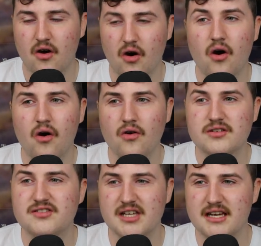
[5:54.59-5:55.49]
Oh
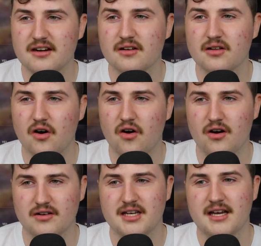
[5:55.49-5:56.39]
dear
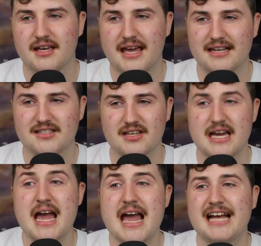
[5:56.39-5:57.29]
Lord, Kingsley.